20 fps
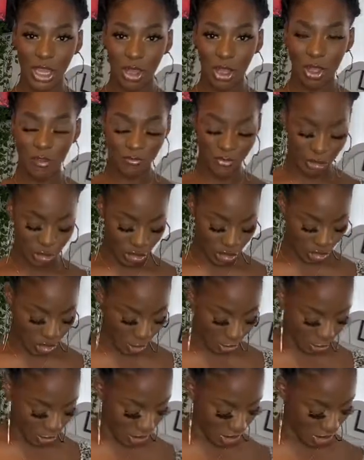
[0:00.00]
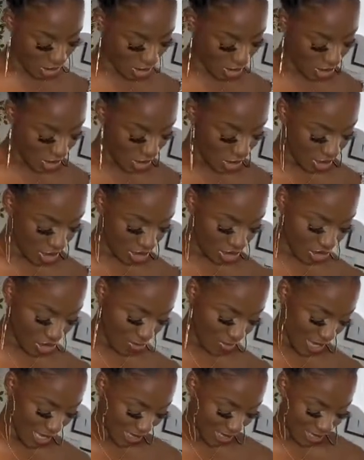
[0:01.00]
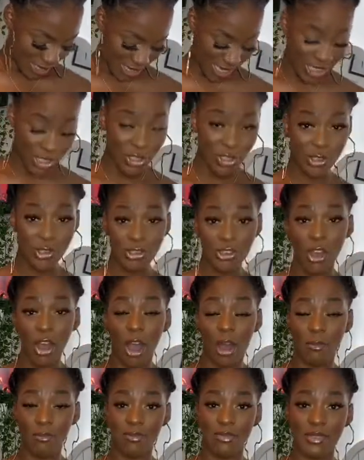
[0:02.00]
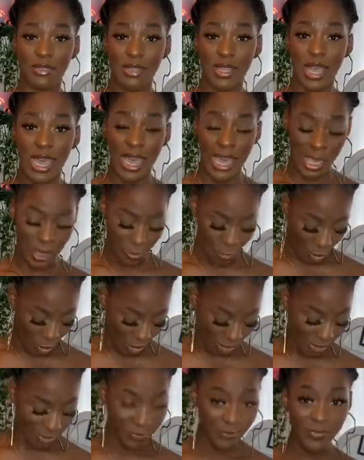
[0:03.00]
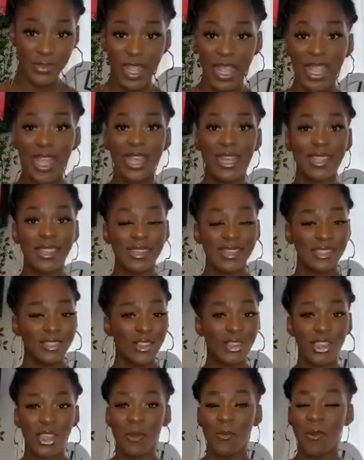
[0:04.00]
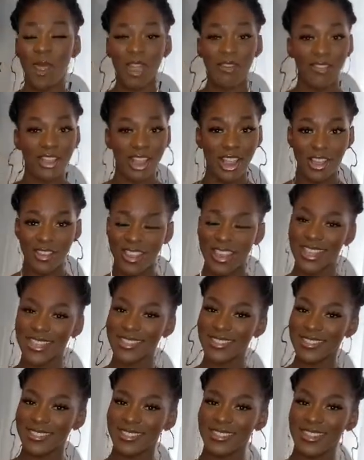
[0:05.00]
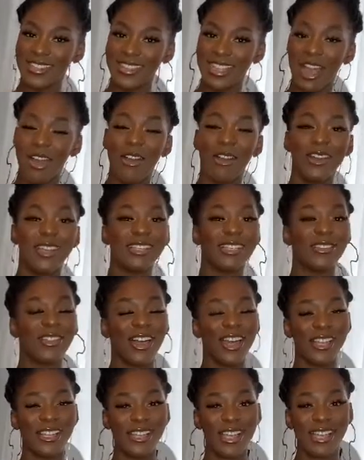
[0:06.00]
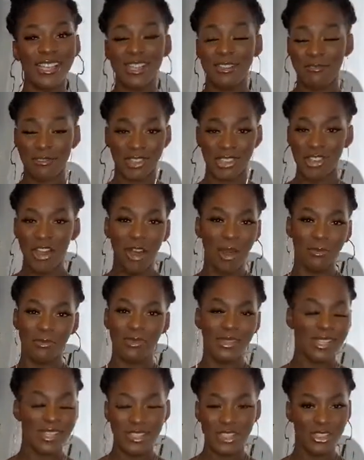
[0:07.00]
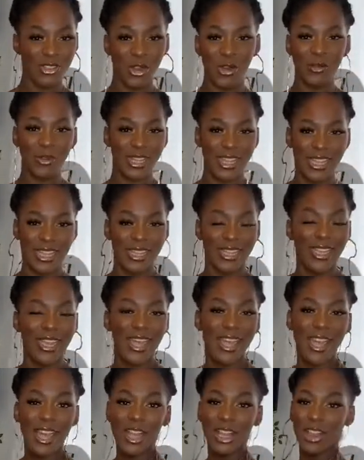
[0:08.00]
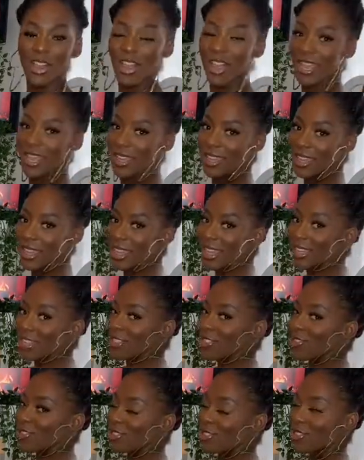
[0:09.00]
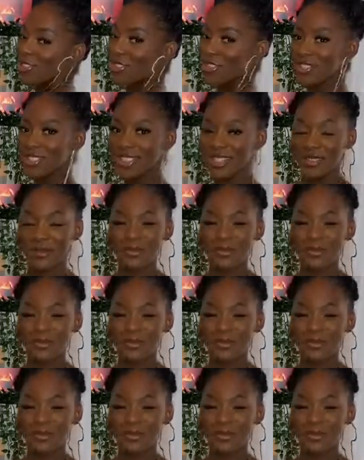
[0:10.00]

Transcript: it off the shoulder. So you basically get 2 tops in one. So you can wear it like this. Now it's like a different top, totally. Like, it's just